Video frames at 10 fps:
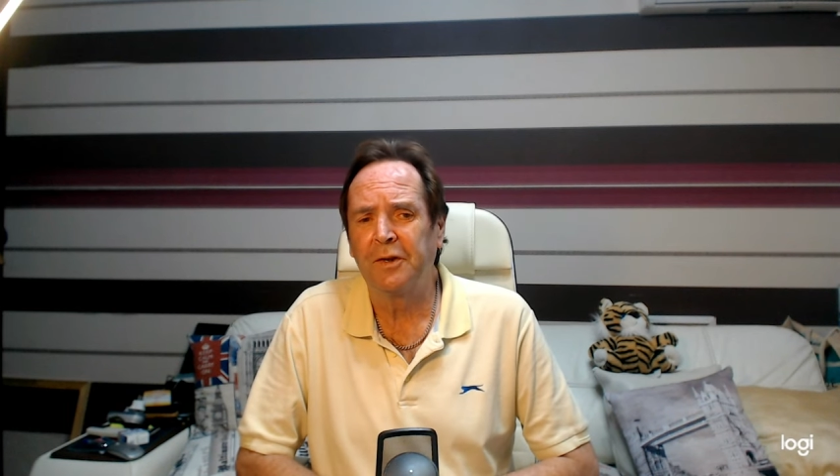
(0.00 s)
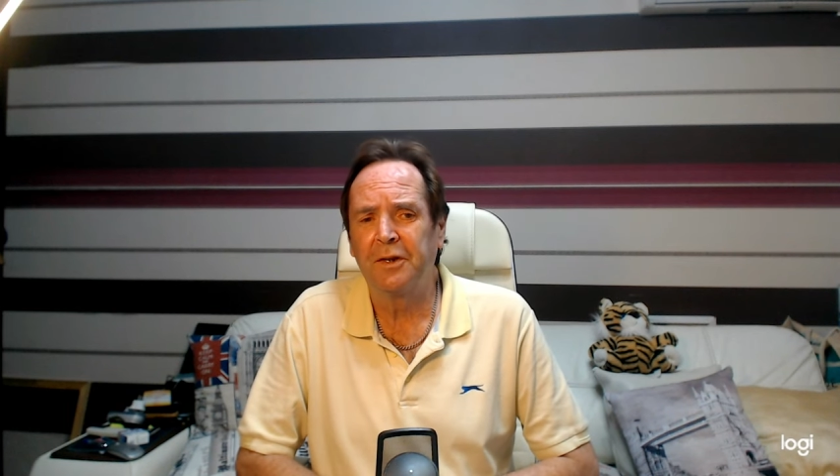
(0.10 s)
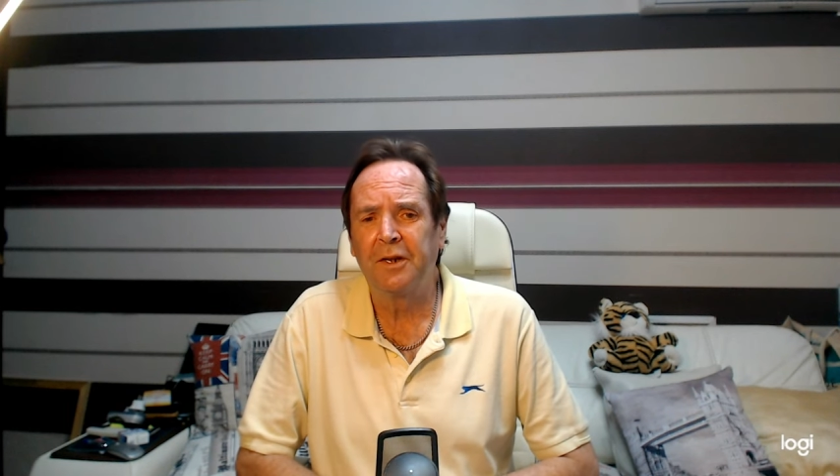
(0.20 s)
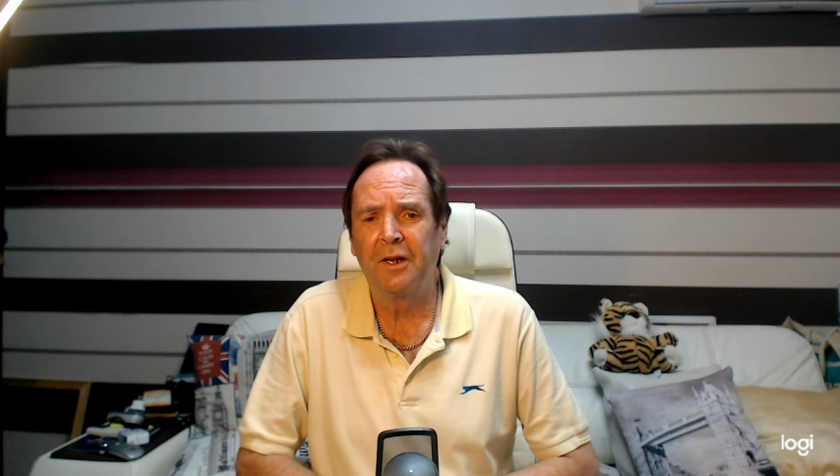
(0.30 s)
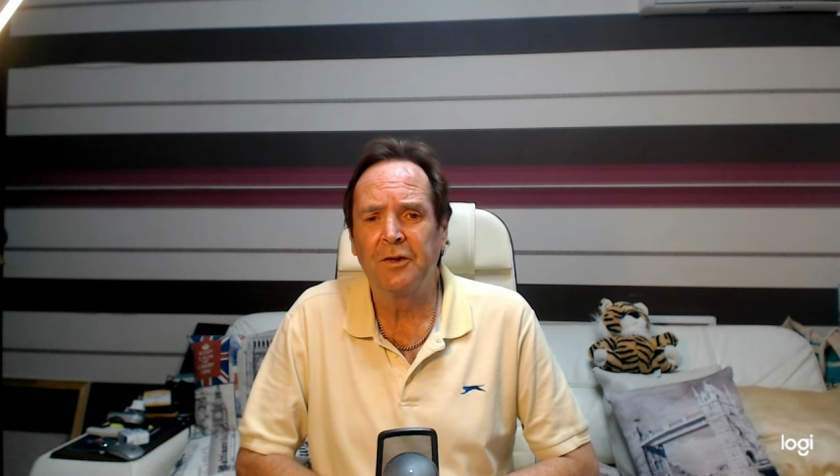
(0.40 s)

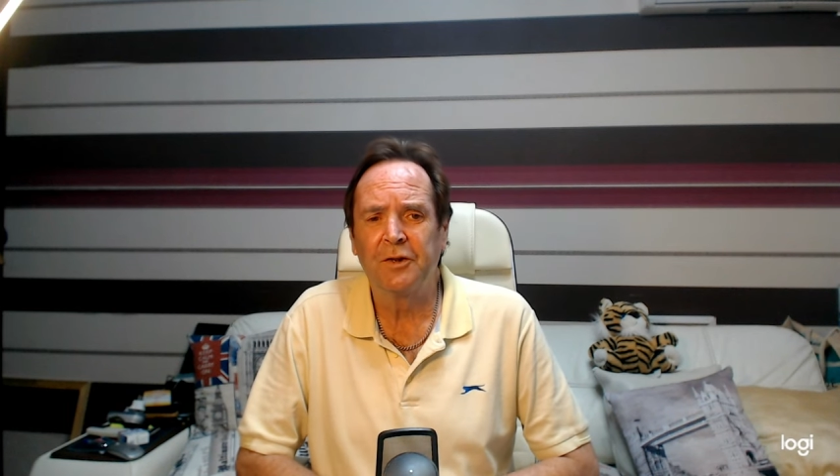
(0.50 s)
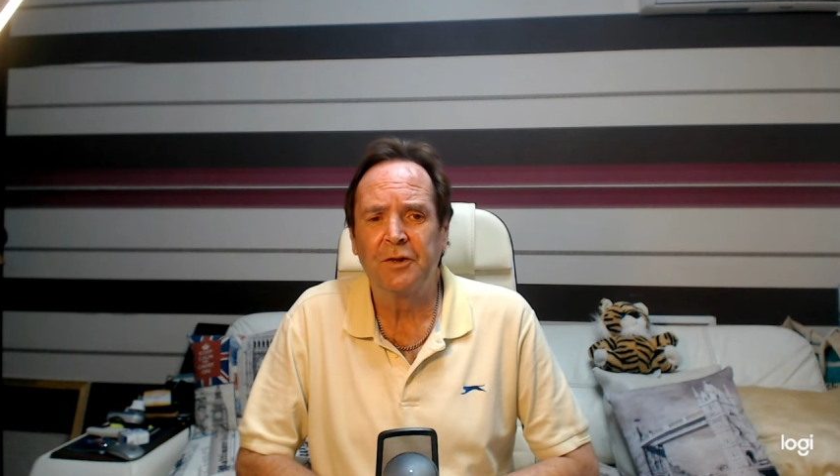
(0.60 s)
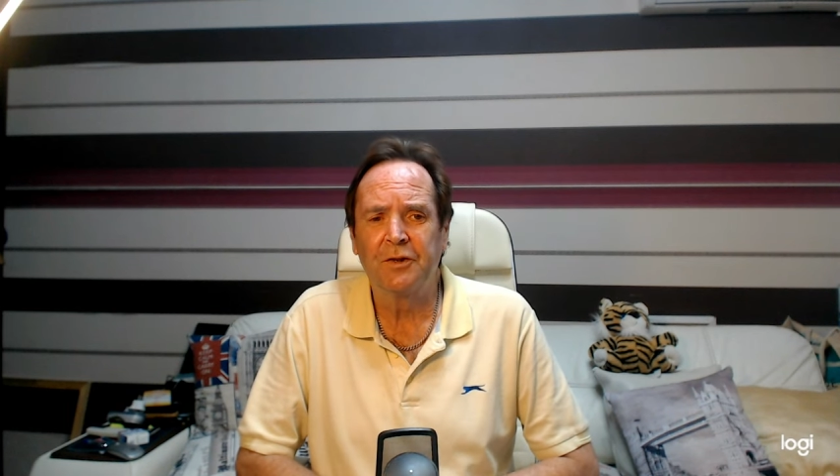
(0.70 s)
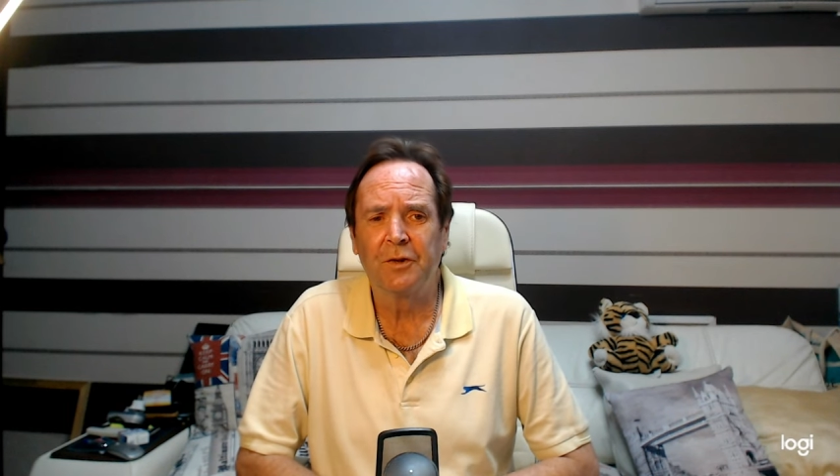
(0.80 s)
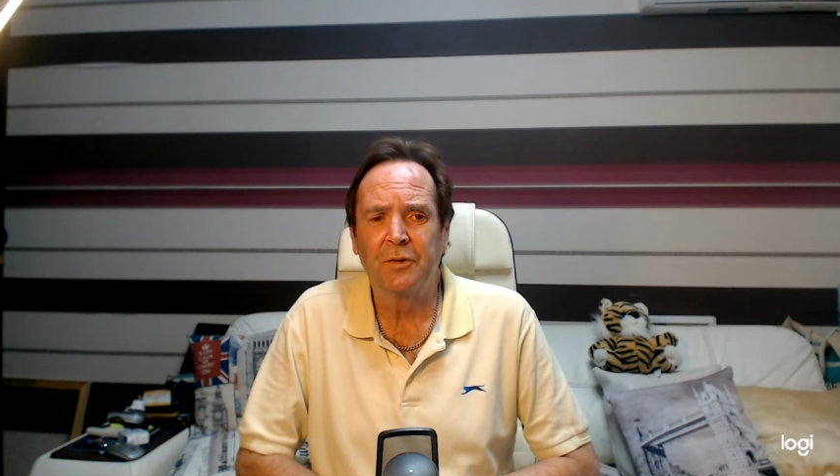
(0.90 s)

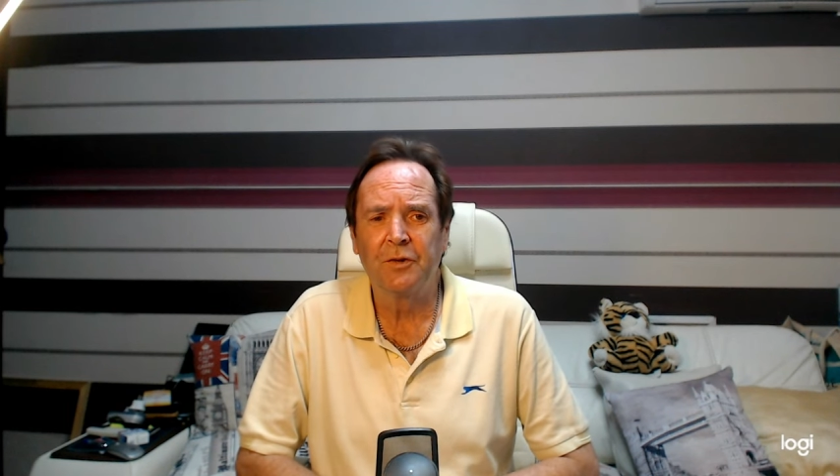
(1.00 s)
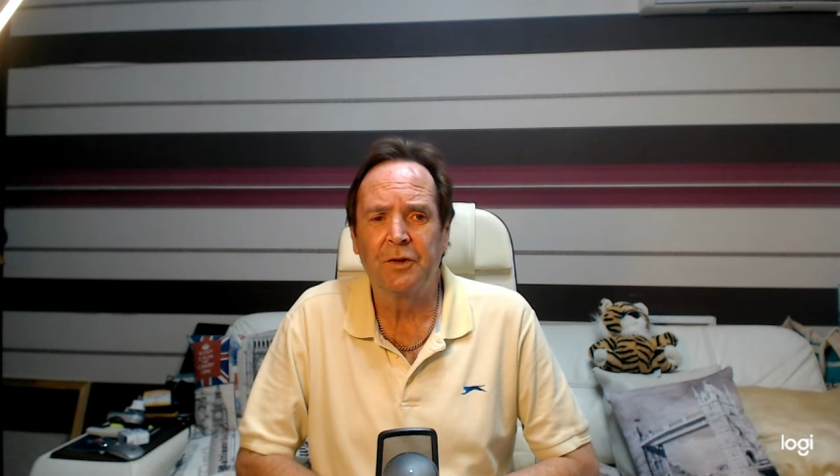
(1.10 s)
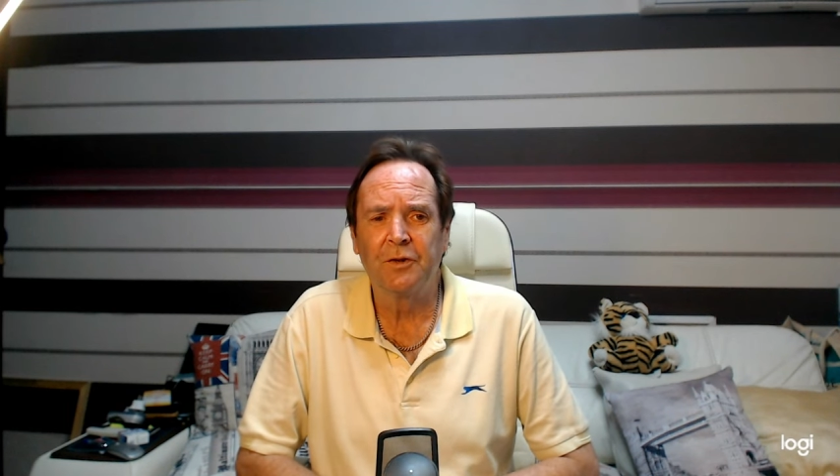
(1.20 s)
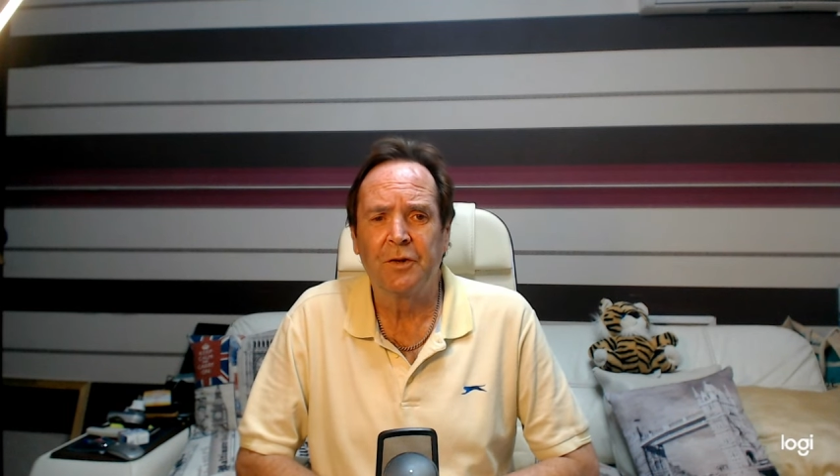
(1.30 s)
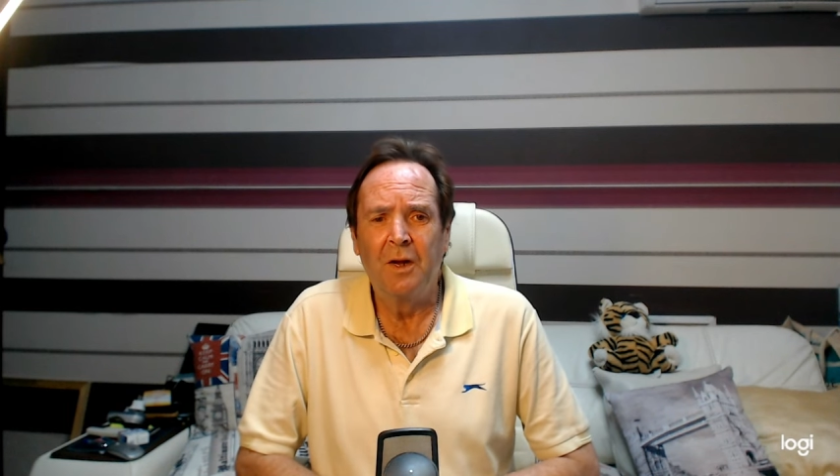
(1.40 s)
intelligence
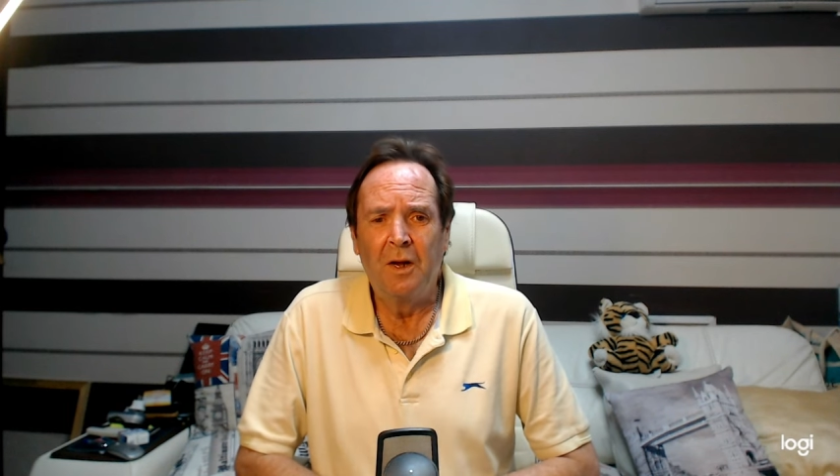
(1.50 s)
solutions.